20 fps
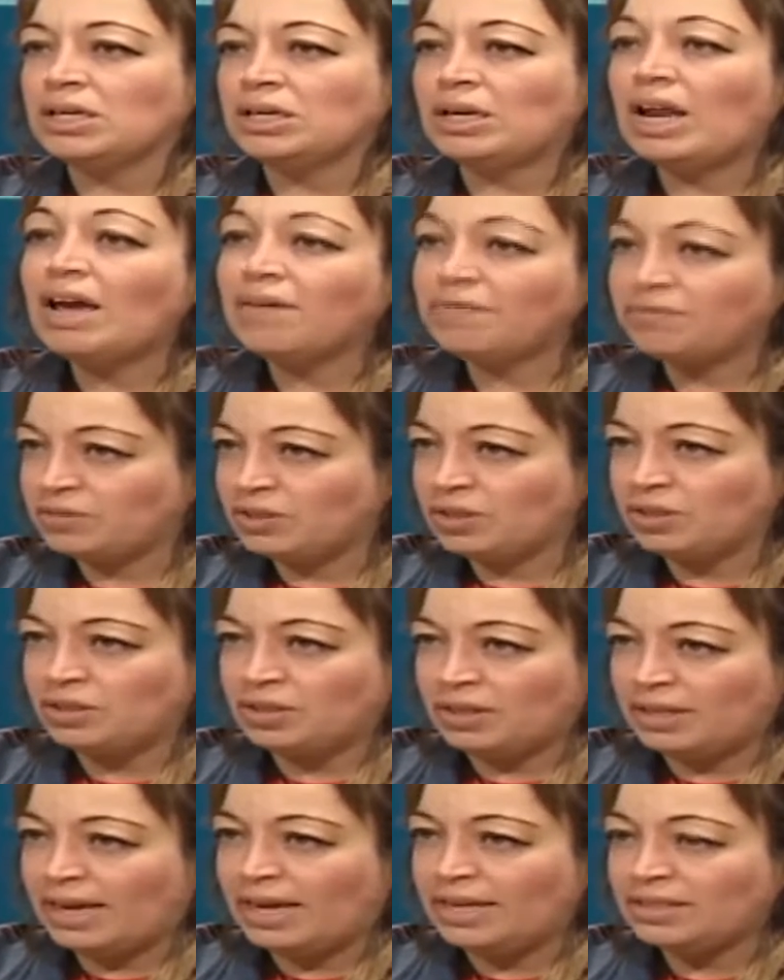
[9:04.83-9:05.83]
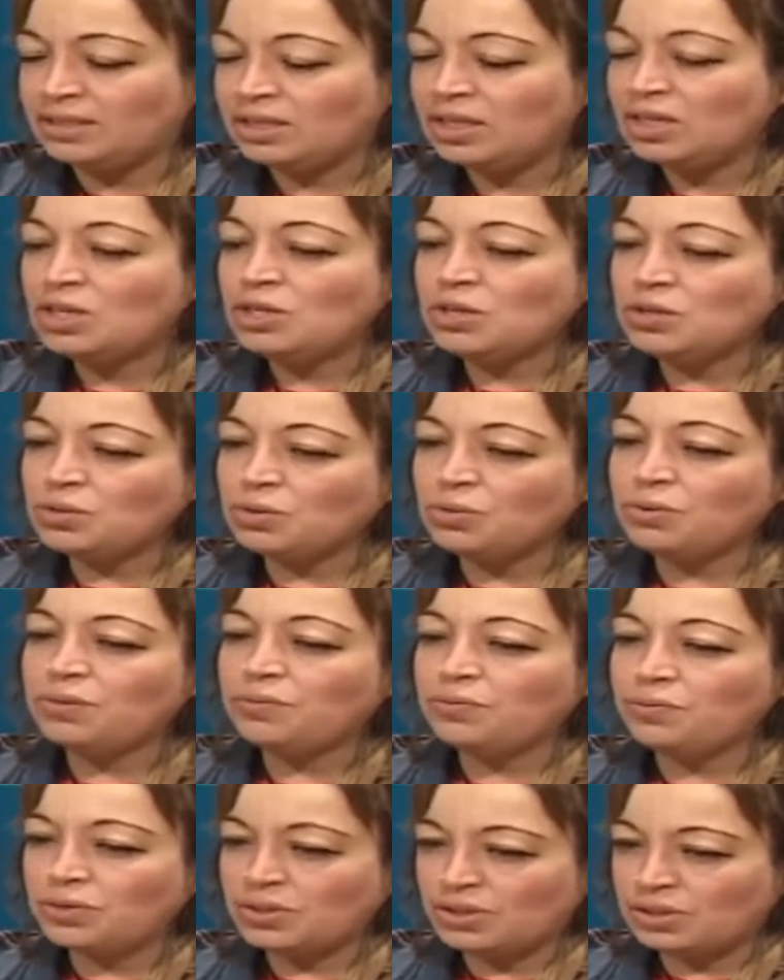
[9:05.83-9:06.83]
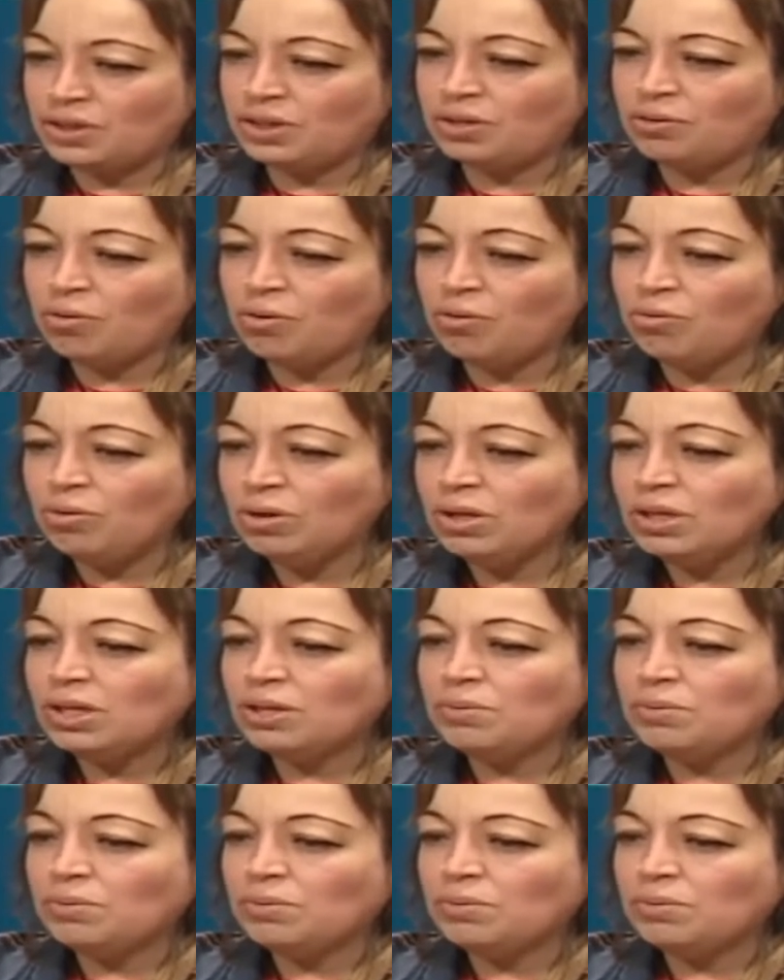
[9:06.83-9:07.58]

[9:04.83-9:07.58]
left in the land, so the forests regrow.